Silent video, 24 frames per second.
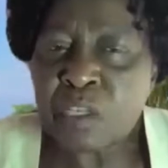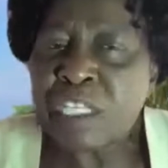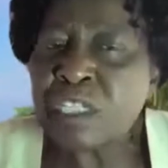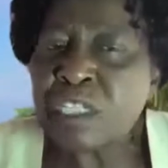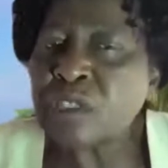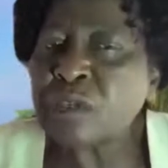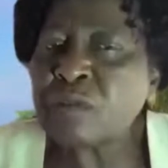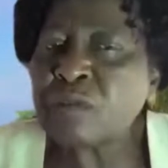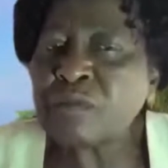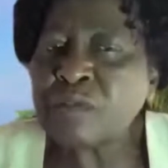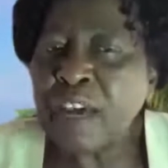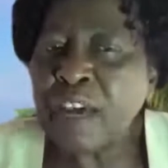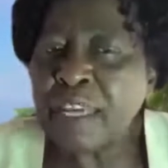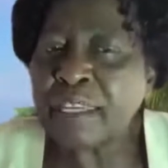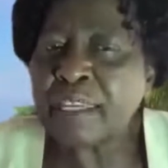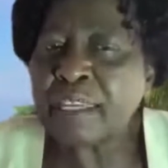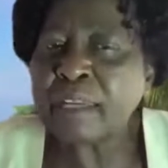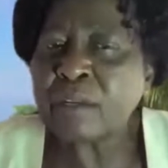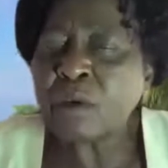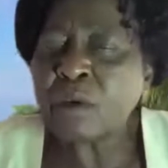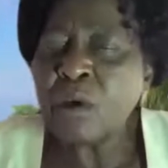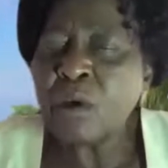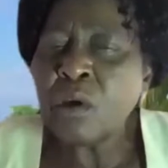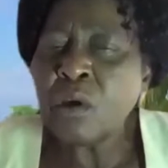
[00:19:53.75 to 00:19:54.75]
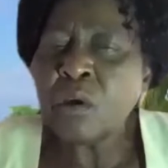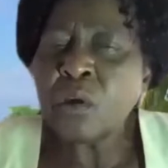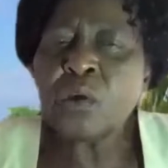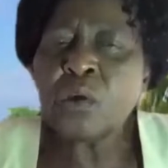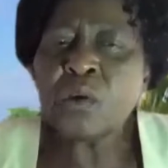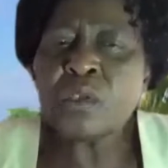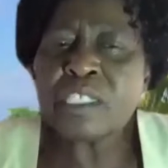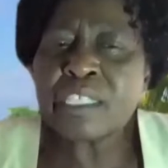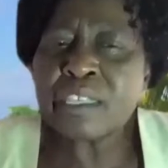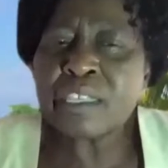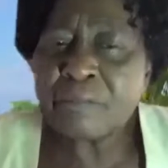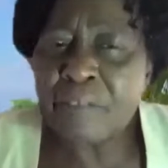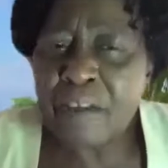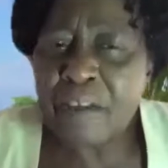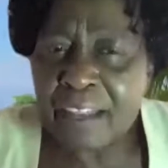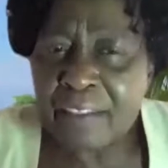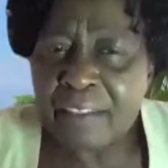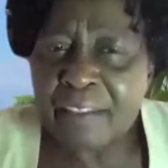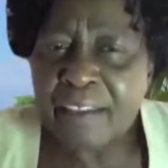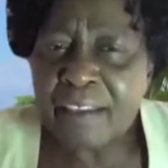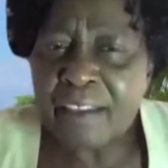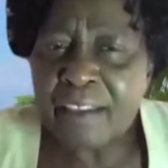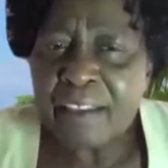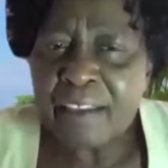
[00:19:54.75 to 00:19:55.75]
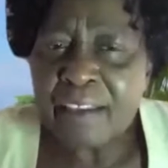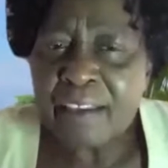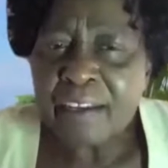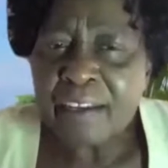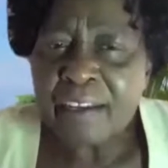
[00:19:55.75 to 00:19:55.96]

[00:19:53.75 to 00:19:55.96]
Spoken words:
we need to find out who's the father